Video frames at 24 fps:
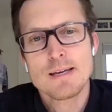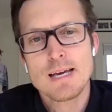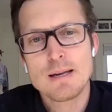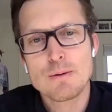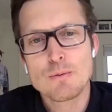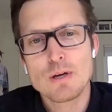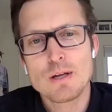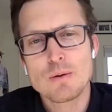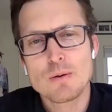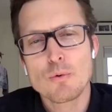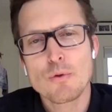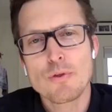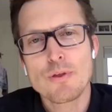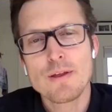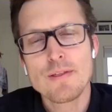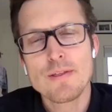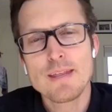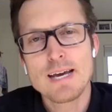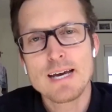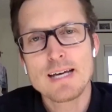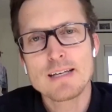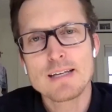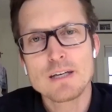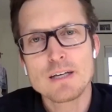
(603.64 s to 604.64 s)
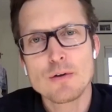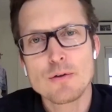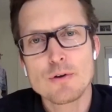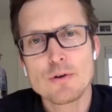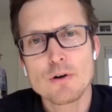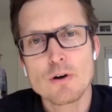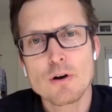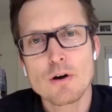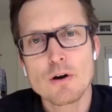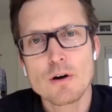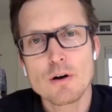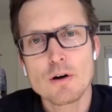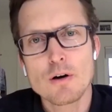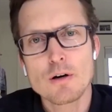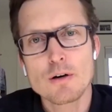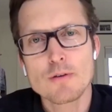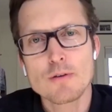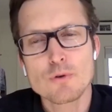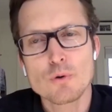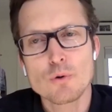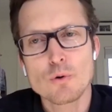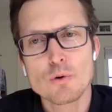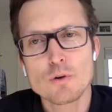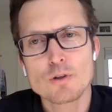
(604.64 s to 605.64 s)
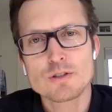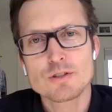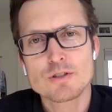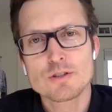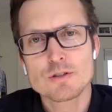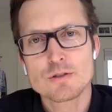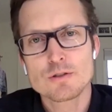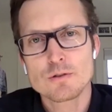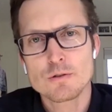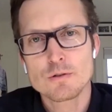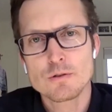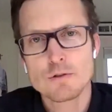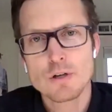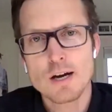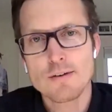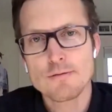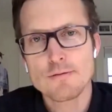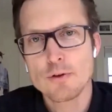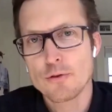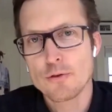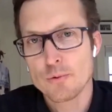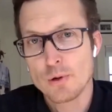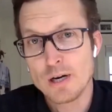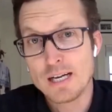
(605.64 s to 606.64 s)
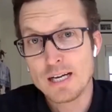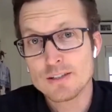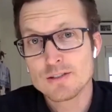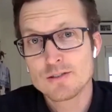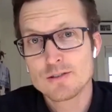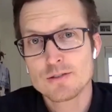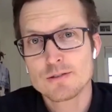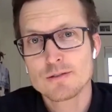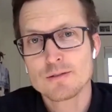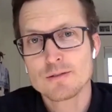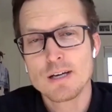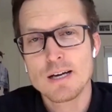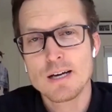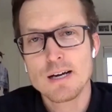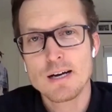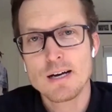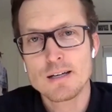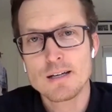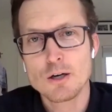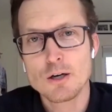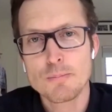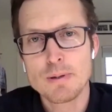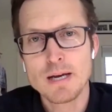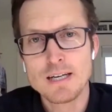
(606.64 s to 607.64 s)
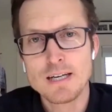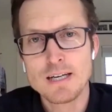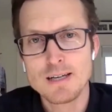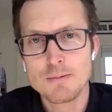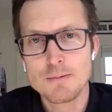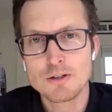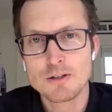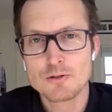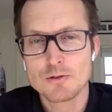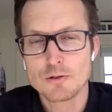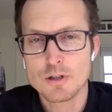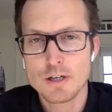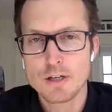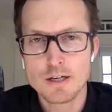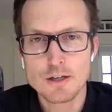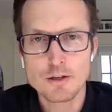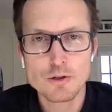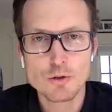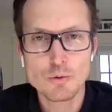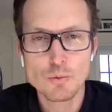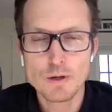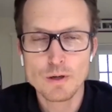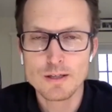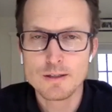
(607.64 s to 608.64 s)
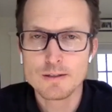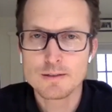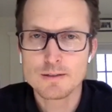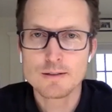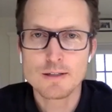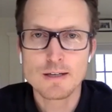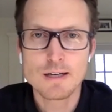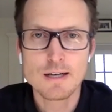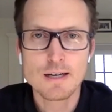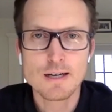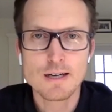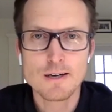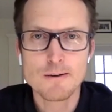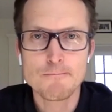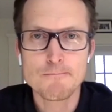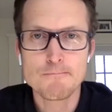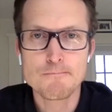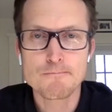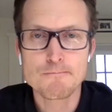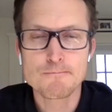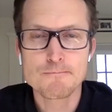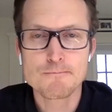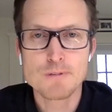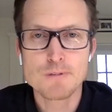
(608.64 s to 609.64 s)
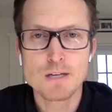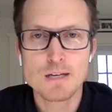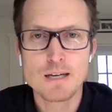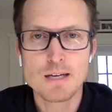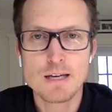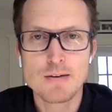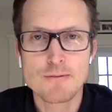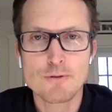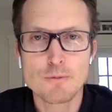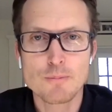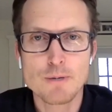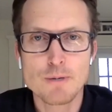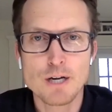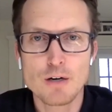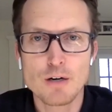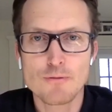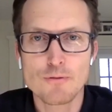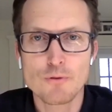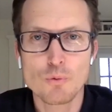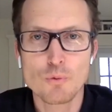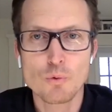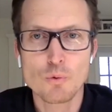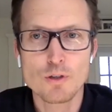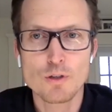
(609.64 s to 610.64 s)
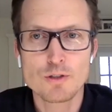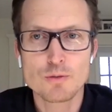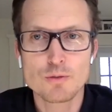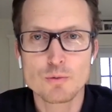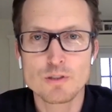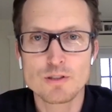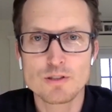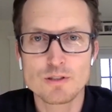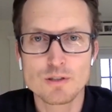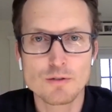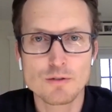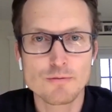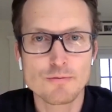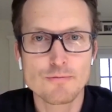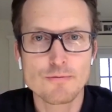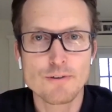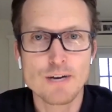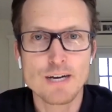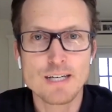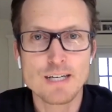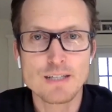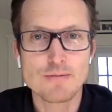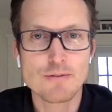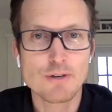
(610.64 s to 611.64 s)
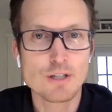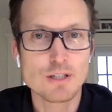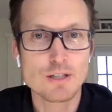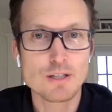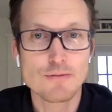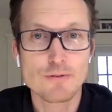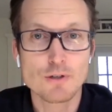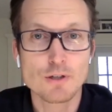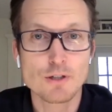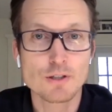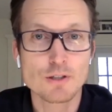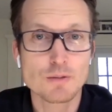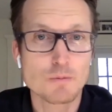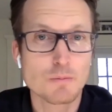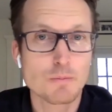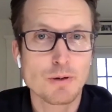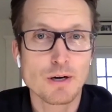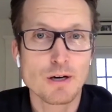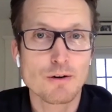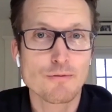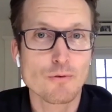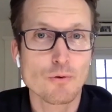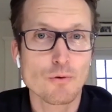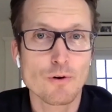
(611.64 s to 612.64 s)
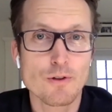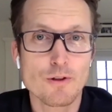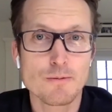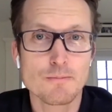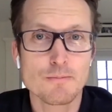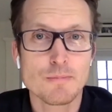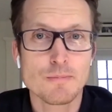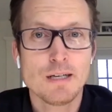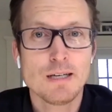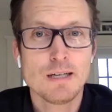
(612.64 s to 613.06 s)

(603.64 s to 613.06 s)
and, and within that, you know, there are, of course, novel threats. Uh, you know, pandemics are not a new one. Um, and for better or for worse, we still find it very difficult to prepare for them.